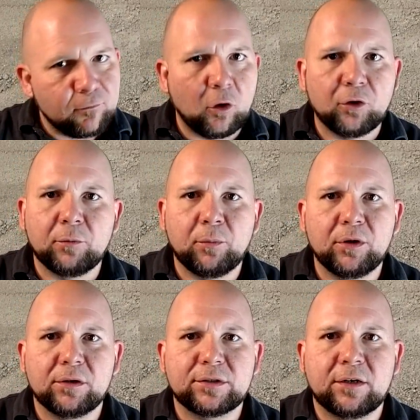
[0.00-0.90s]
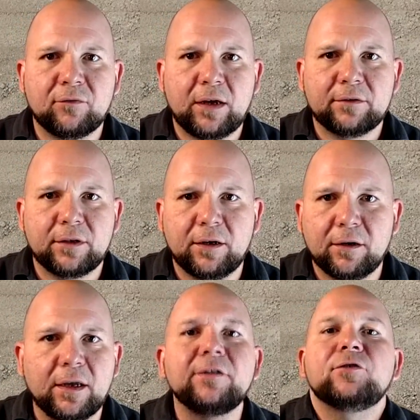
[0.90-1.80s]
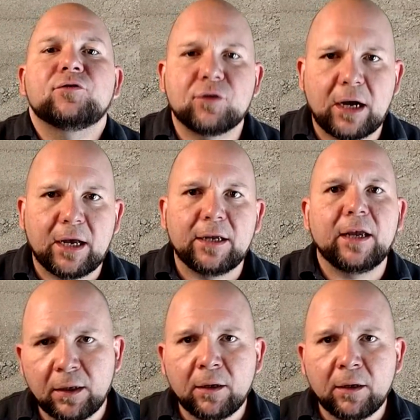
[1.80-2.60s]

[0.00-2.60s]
or you put yourself out there and you try.